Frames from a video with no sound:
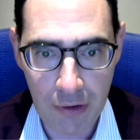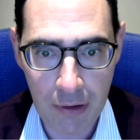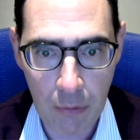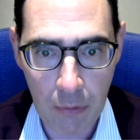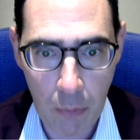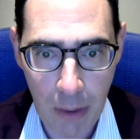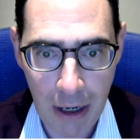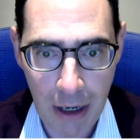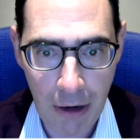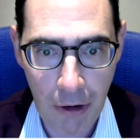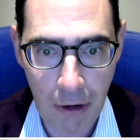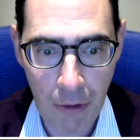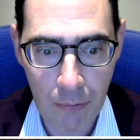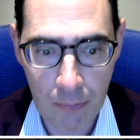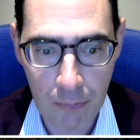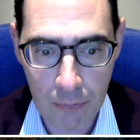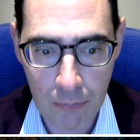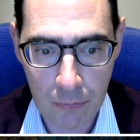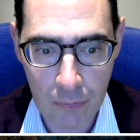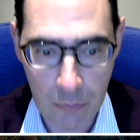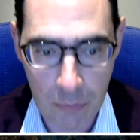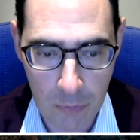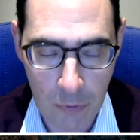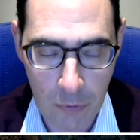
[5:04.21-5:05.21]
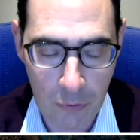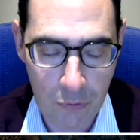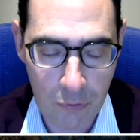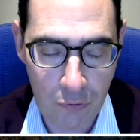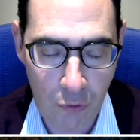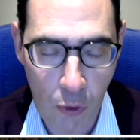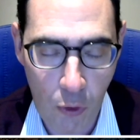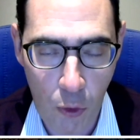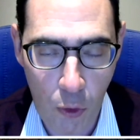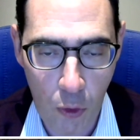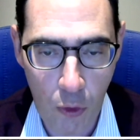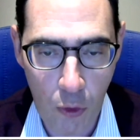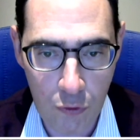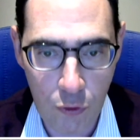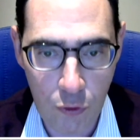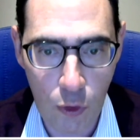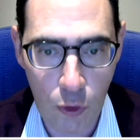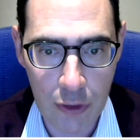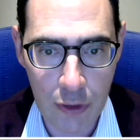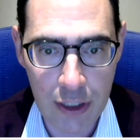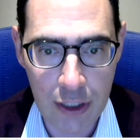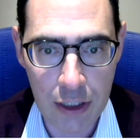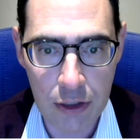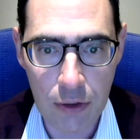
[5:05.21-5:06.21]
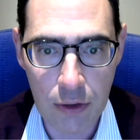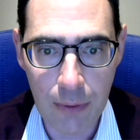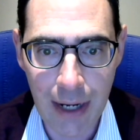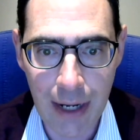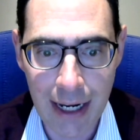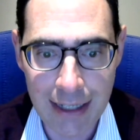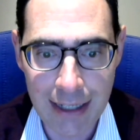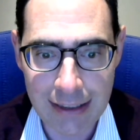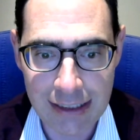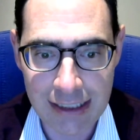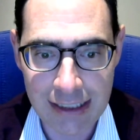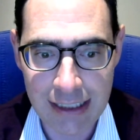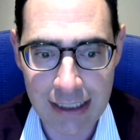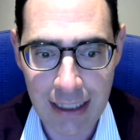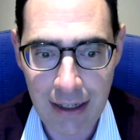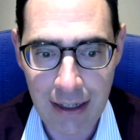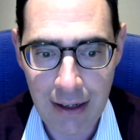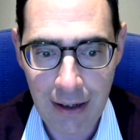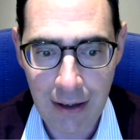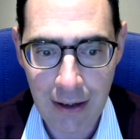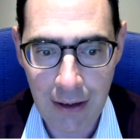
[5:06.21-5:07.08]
very well for the US,